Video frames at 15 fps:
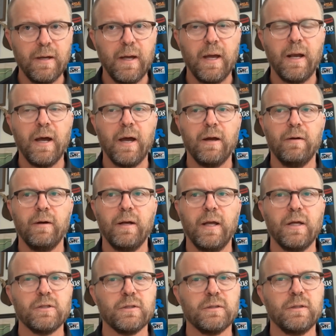and hire an
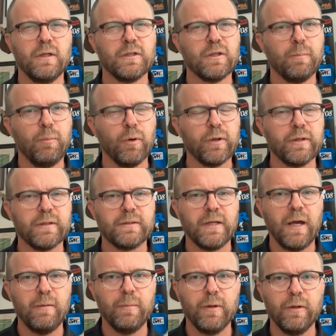agency to support the
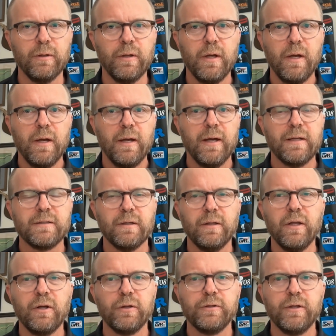site build, it's a
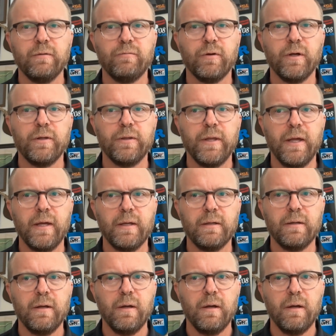little different than